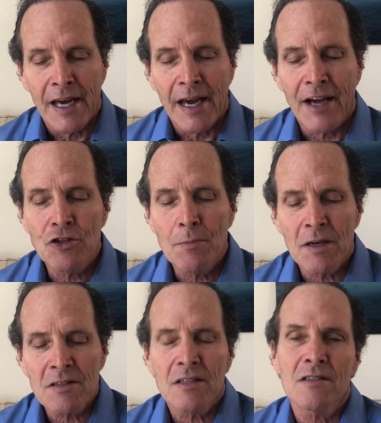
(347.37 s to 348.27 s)
And you
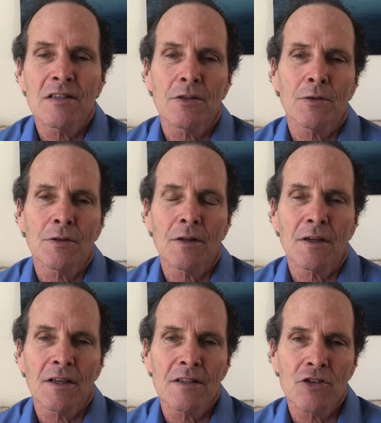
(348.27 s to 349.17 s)
must consider the
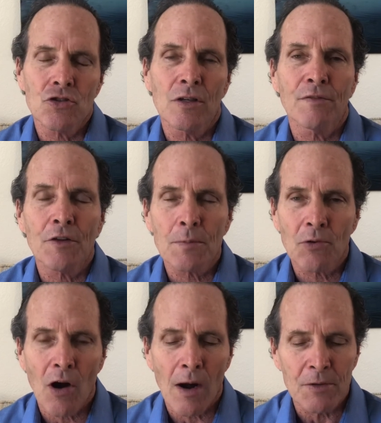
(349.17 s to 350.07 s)
condition of other
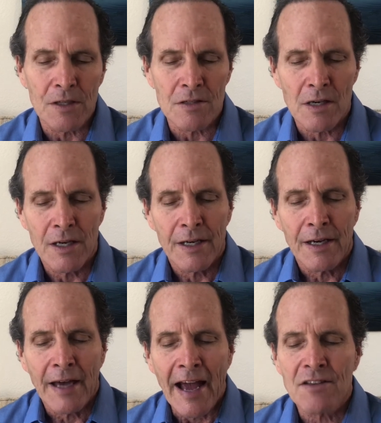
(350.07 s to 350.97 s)
properties
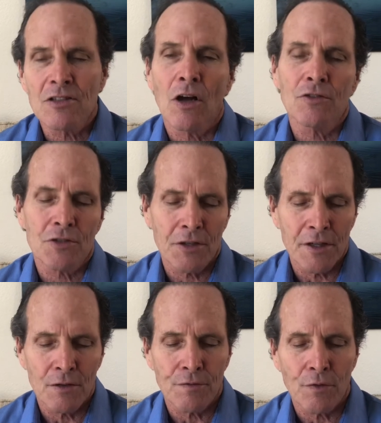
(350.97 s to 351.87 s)
as an
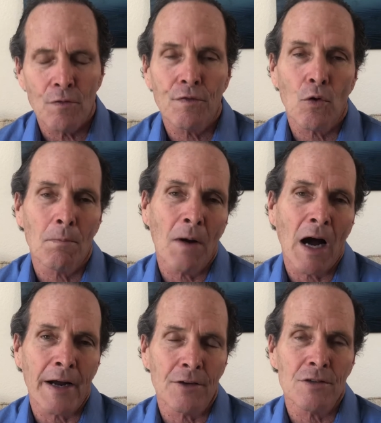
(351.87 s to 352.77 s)
alternative for
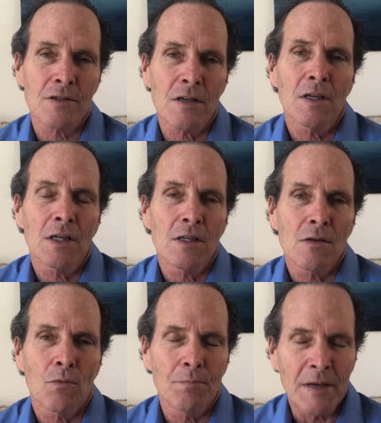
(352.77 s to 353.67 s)
buyers,
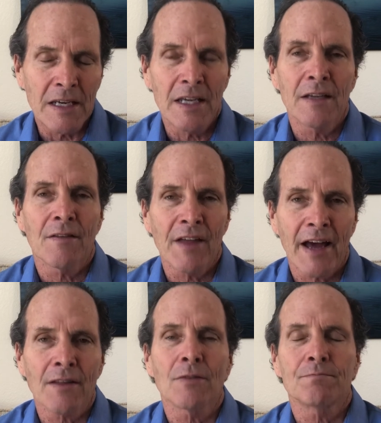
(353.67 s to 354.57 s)
meaning
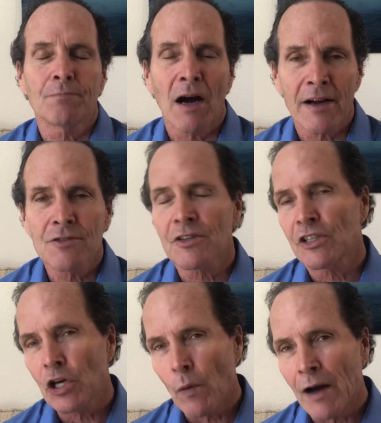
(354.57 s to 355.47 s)
that buyers are going to
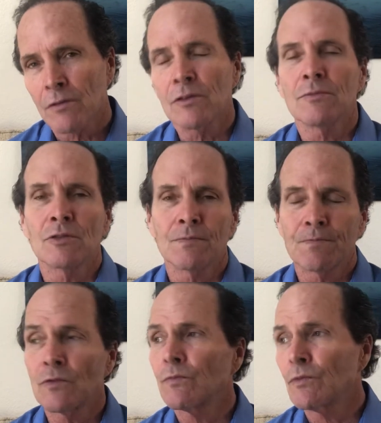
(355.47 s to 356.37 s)
go out
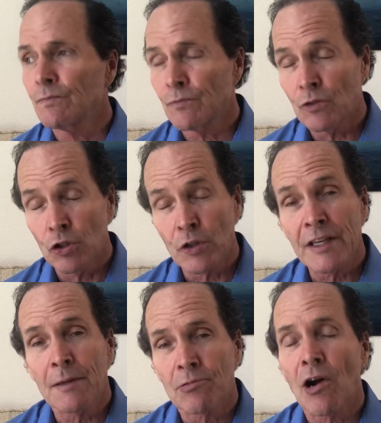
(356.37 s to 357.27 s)
looking
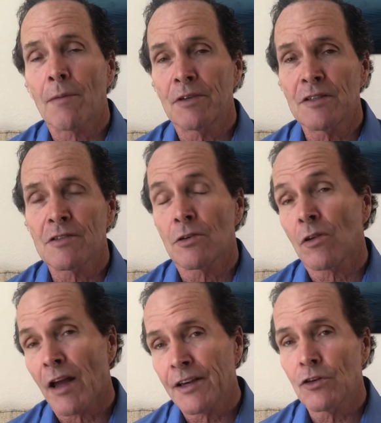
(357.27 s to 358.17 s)
at properties that are
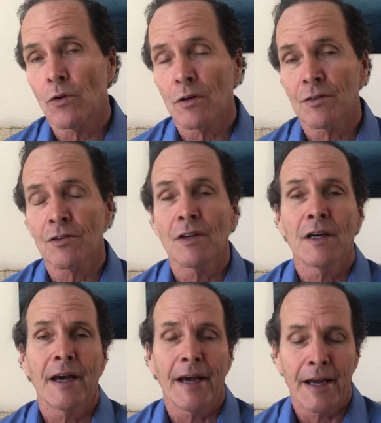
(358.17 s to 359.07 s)
like yours,
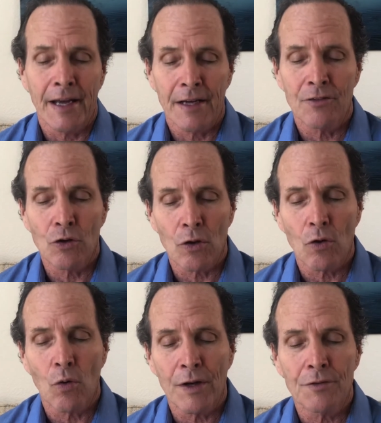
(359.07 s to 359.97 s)
and they're
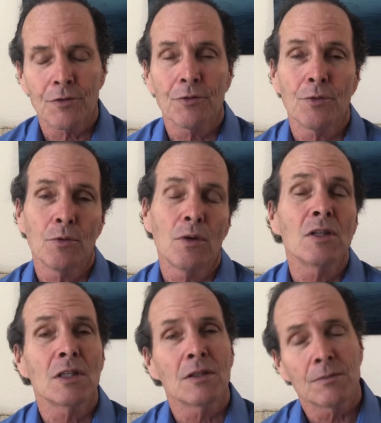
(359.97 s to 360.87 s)
going to
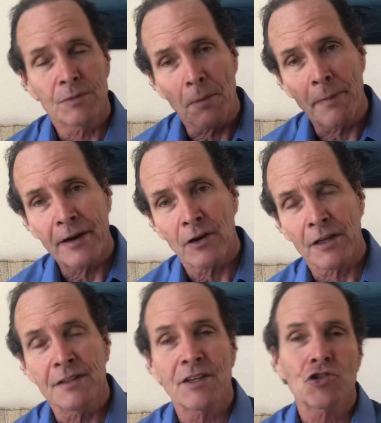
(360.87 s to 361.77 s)
compare
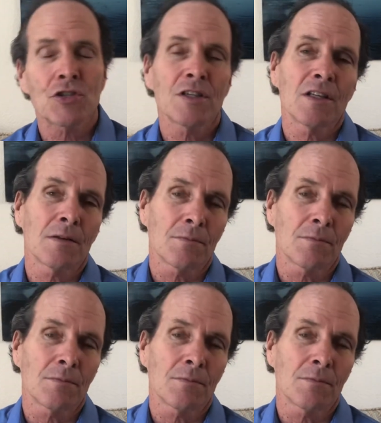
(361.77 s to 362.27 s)
condition and